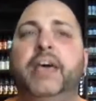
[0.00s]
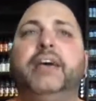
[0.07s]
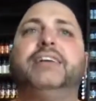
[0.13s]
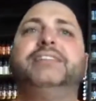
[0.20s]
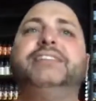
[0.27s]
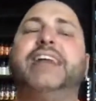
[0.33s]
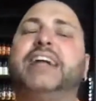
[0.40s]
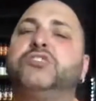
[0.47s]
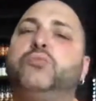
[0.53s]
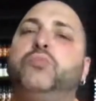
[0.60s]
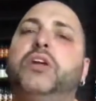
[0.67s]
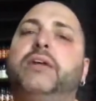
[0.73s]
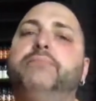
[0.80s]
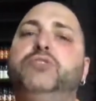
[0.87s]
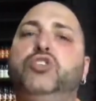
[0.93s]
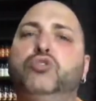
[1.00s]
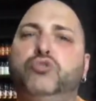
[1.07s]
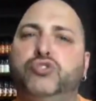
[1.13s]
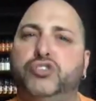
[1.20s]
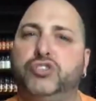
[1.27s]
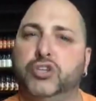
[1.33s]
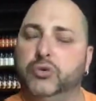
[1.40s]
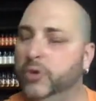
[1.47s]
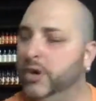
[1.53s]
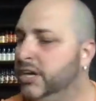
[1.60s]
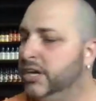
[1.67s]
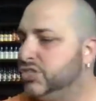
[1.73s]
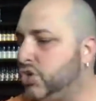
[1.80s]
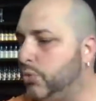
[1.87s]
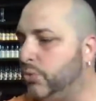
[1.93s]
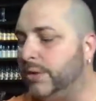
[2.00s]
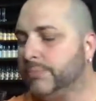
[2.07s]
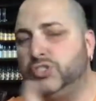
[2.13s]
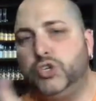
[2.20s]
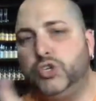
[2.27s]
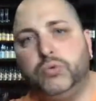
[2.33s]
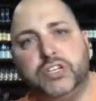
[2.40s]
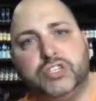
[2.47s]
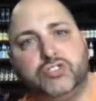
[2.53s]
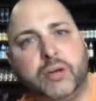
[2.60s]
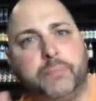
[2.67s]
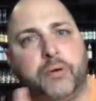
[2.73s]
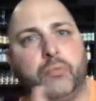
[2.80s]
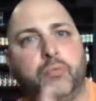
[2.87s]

Because that's what I'm used to. So when I'm doing a dripper,